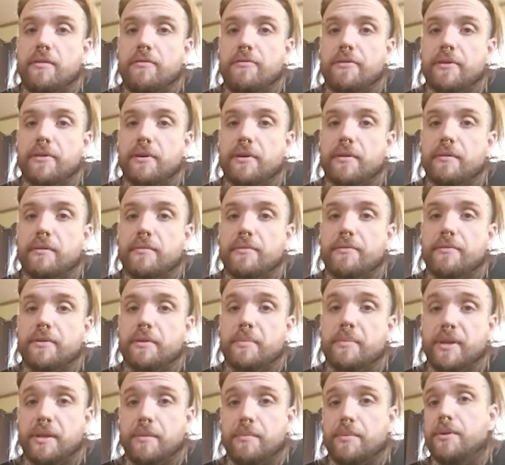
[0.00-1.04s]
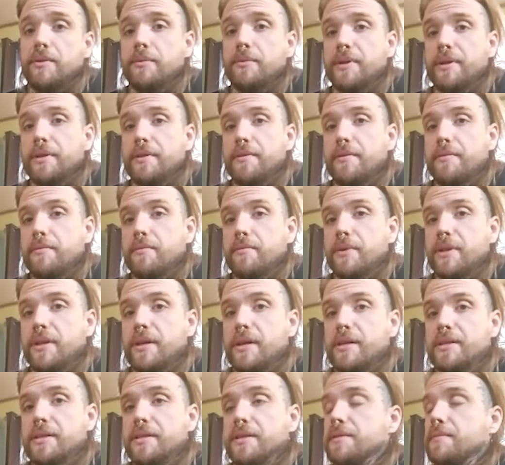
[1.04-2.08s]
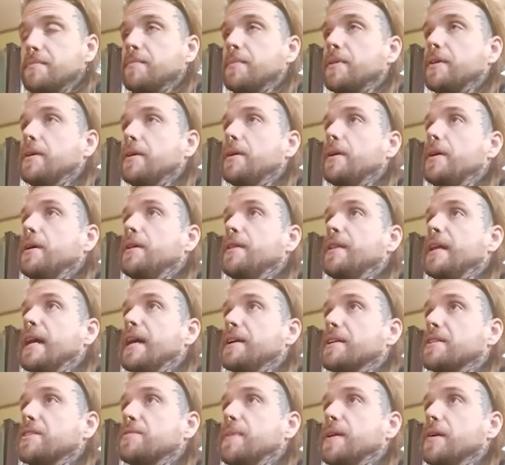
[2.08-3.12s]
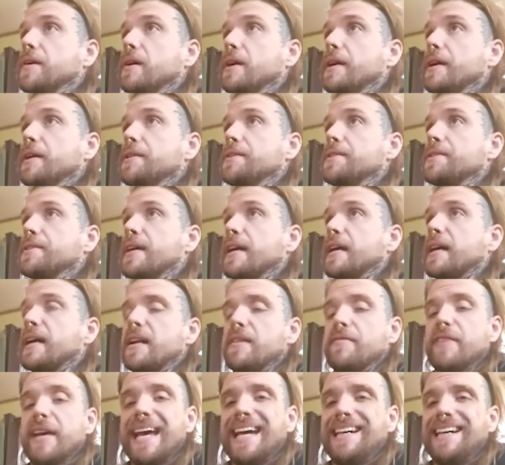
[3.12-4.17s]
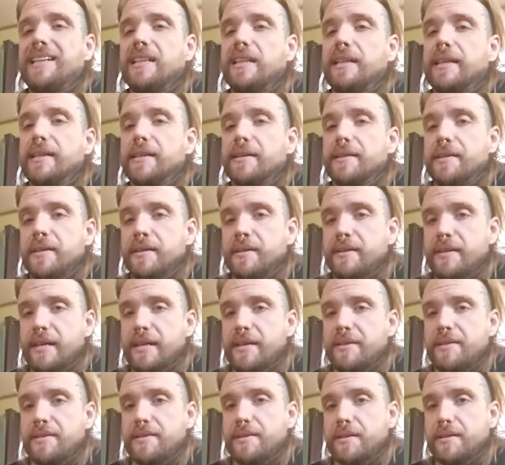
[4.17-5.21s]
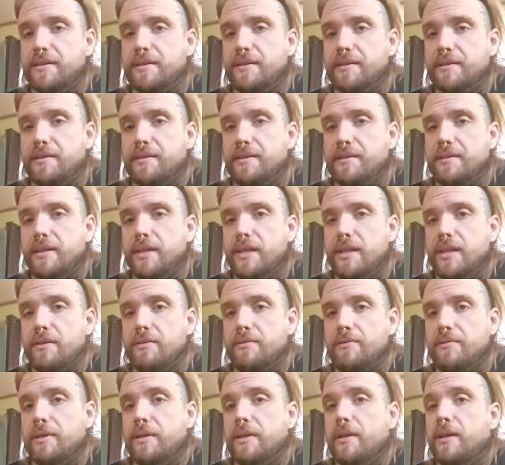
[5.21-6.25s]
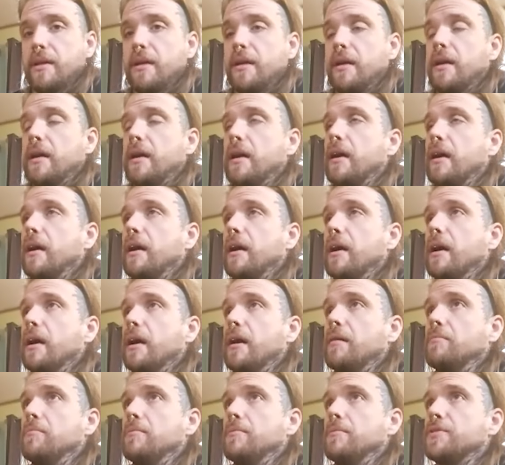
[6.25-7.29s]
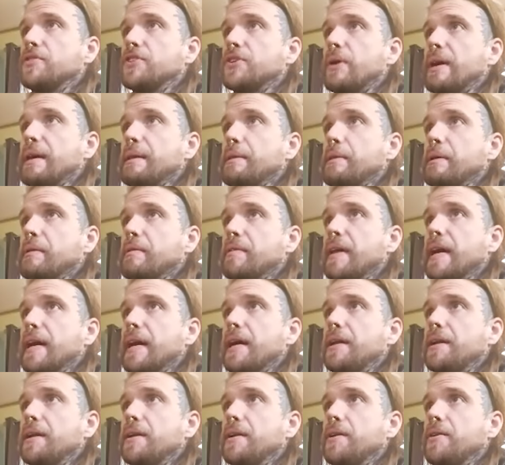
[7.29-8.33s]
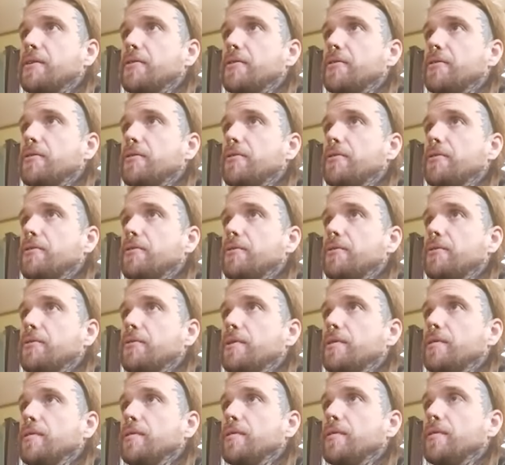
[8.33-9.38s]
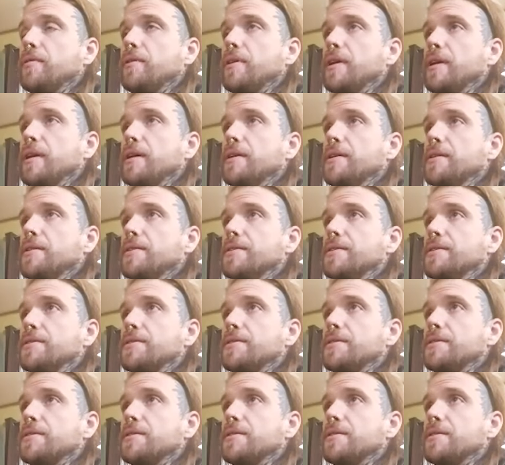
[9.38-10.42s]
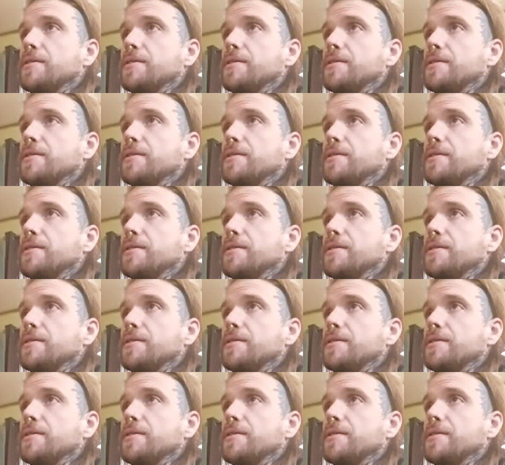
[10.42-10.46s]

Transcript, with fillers: for people with autism, that experience, that kind of alienness, you know. So I think that is,